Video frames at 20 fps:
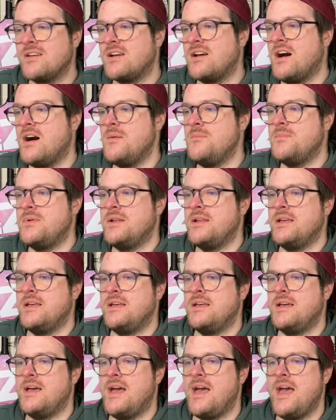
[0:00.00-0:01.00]

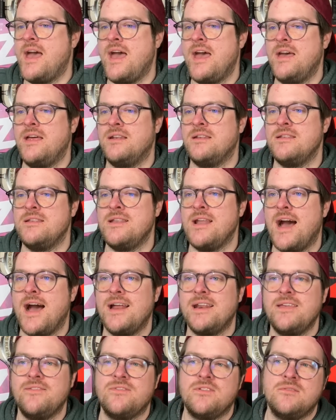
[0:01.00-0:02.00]
company and
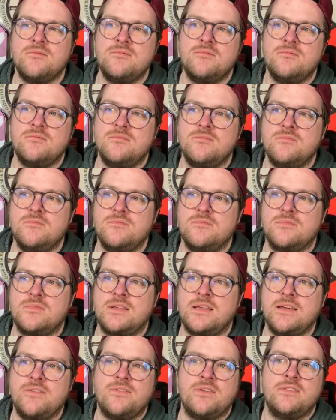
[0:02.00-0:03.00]
not even
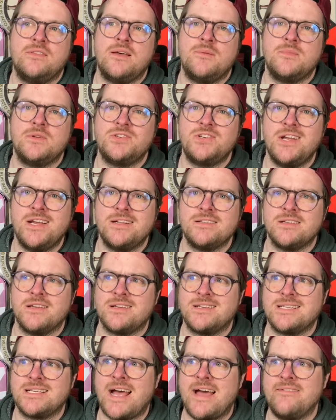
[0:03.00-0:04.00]
giving them a chance,
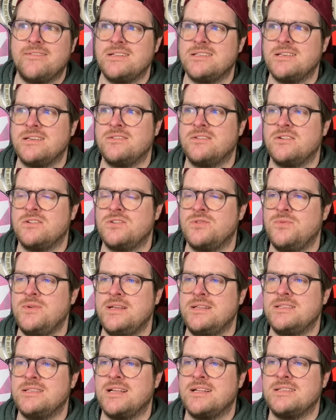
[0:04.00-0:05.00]
like silencing their
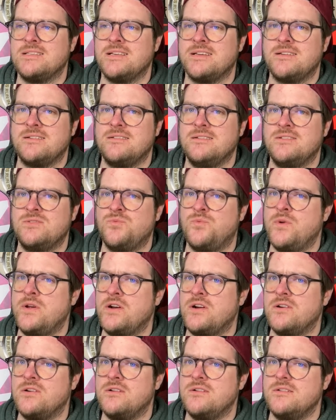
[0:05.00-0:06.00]
tweets. That's like, it's
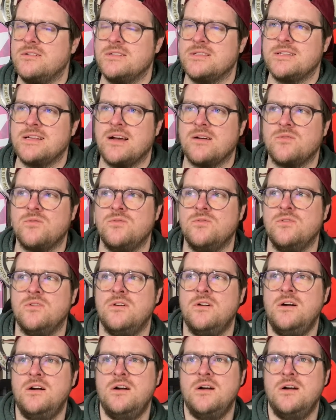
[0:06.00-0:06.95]
weird. It's not cool.